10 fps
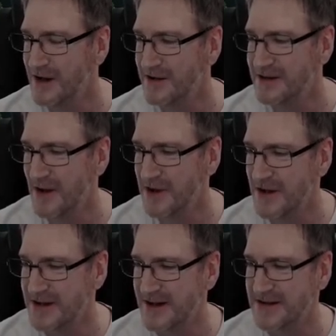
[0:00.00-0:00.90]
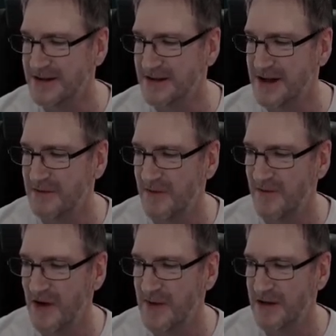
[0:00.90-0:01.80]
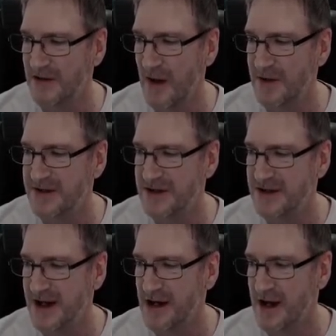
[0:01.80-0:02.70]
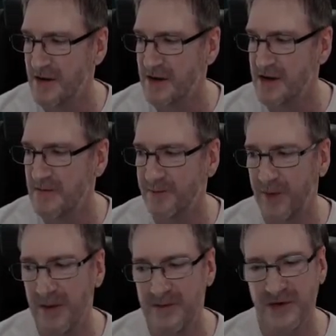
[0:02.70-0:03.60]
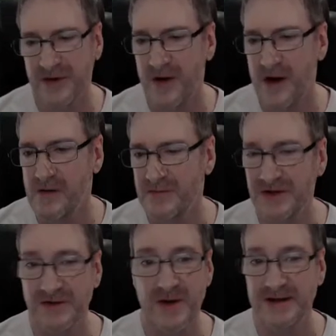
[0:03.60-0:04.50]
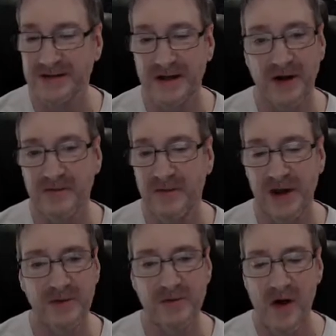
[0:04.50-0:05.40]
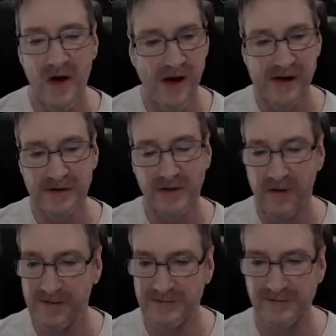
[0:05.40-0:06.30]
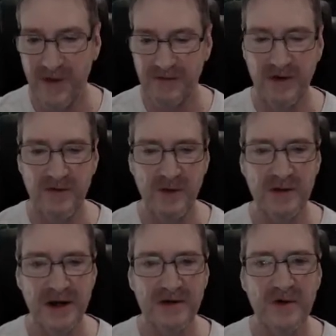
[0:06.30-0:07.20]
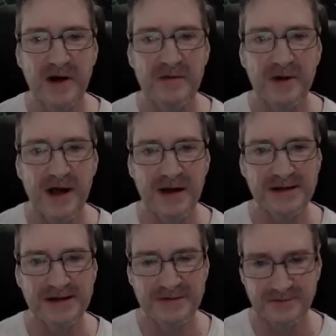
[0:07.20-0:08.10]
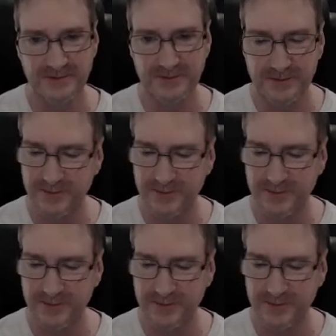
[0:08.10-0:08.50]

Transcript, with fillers: uh, Sniper Girl says there's a ton of environmental art positions out currently. I'm sure there are. There's always a lot of people. If you, if you want to be an environment artist,